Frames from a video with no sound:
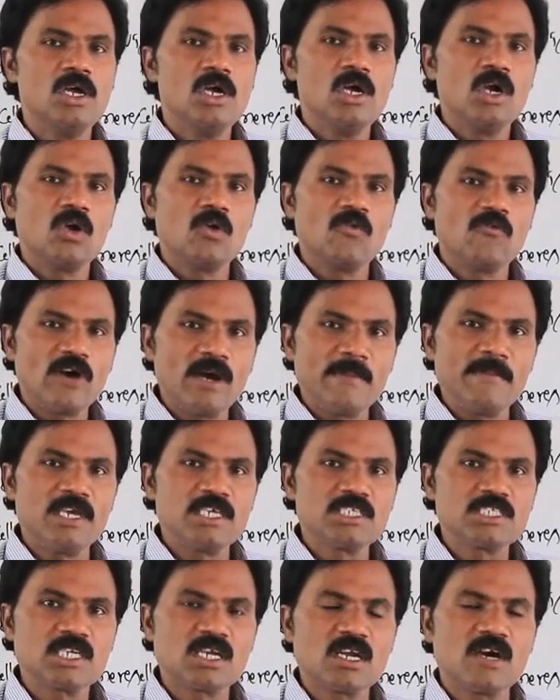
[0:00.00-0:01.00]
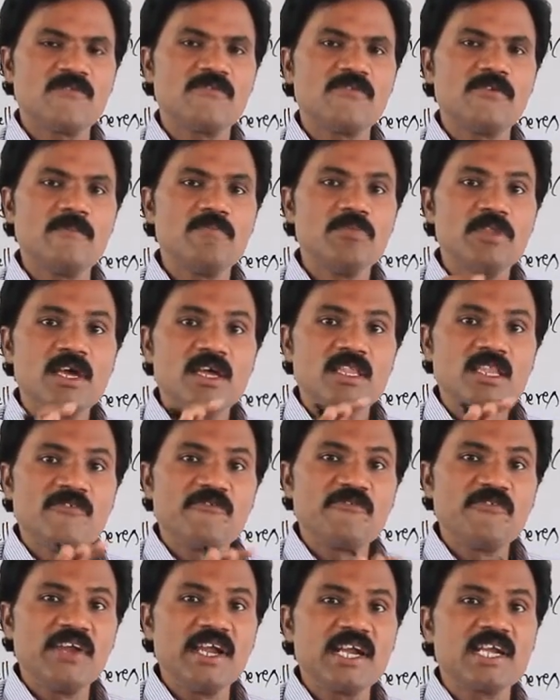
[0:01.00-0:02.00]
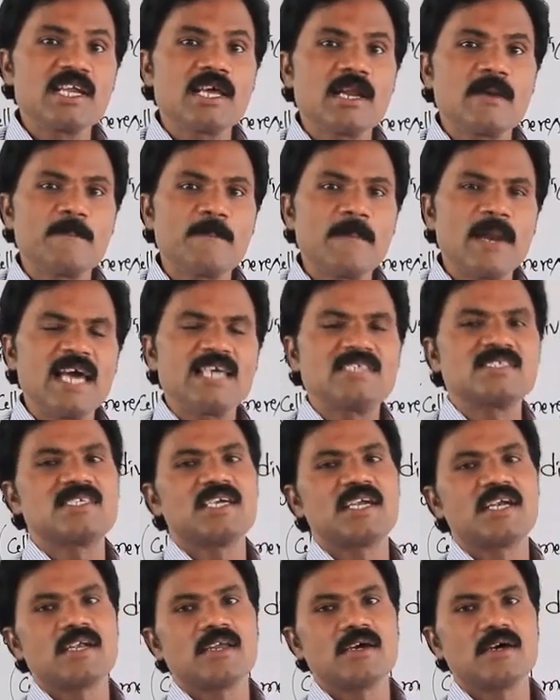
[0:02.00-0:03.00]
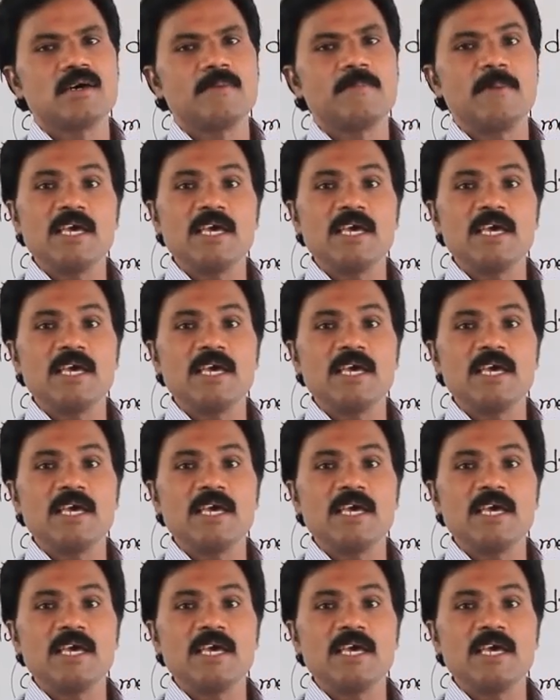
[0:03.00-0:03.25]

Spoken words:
to formation of the fetal placenta.